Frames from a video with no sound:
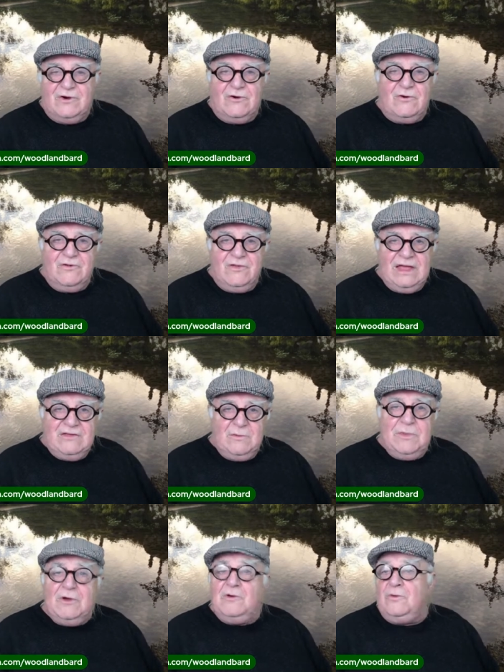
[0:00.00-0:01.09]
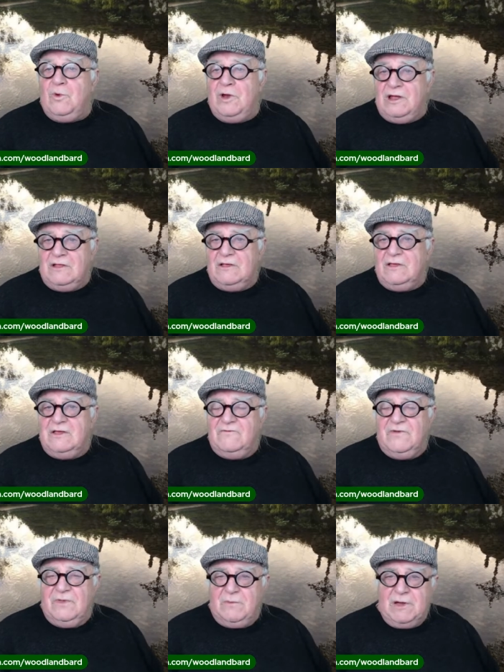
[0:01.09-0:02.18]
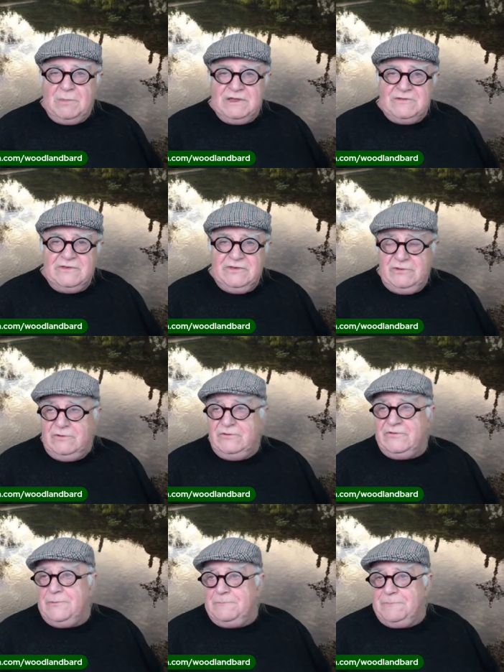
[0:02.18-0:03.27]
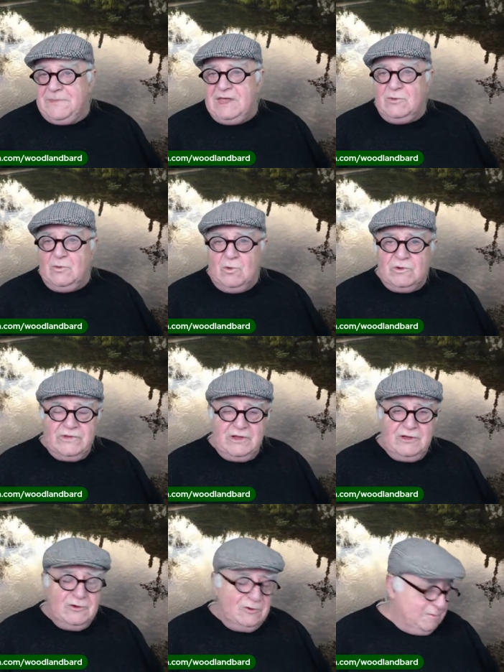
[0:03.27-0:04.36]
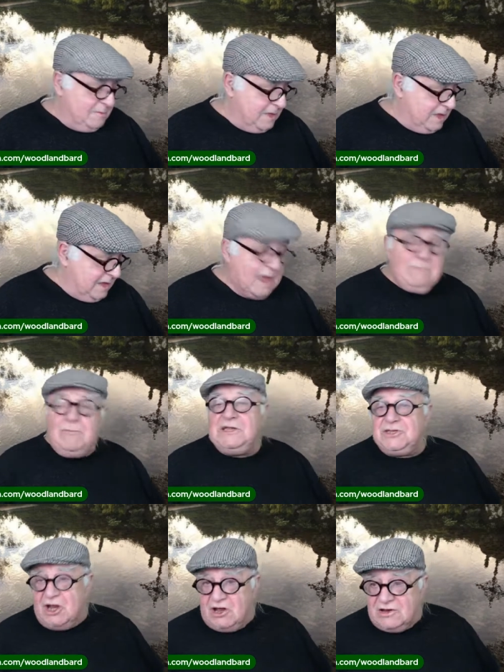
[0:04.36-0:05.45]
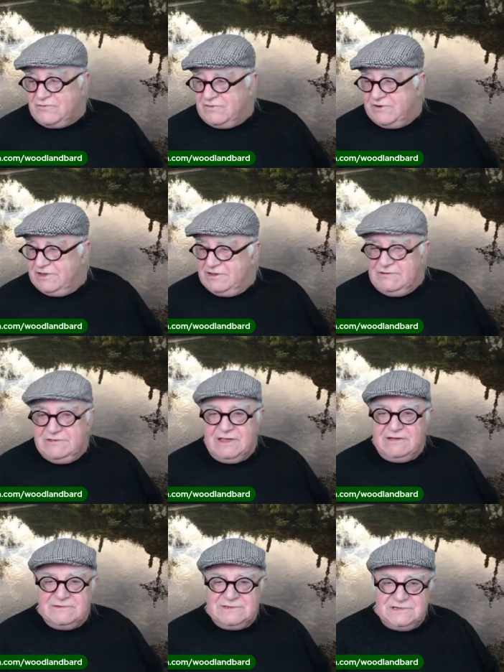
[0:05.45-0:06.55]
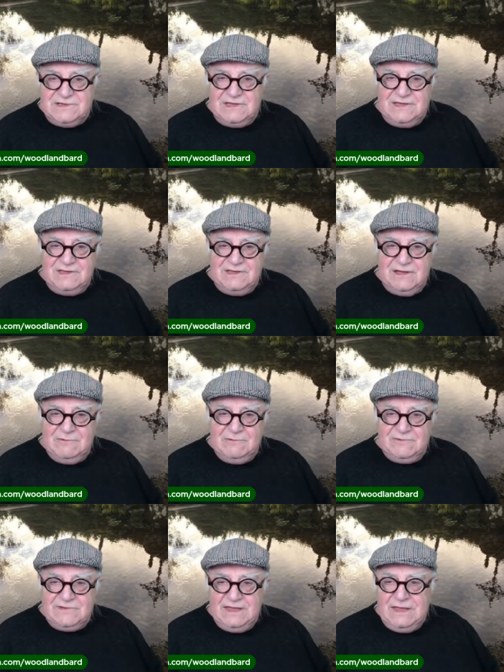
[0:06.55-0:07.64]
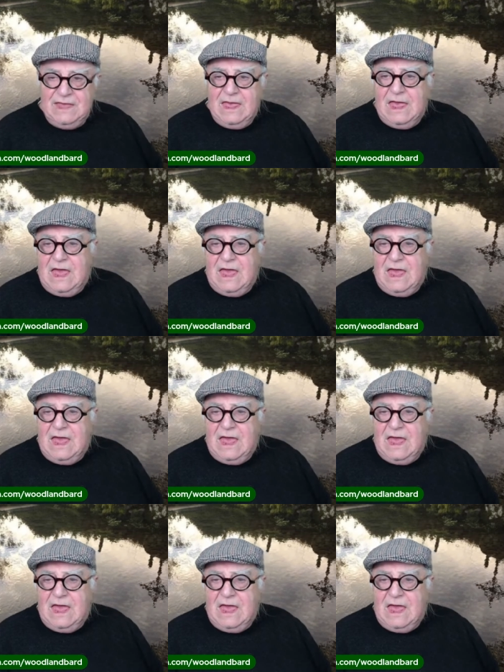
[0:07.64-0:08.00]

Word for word: all of that to build a well for the public to use, take the water home, and be charged for it, no doubt, uh, I would say.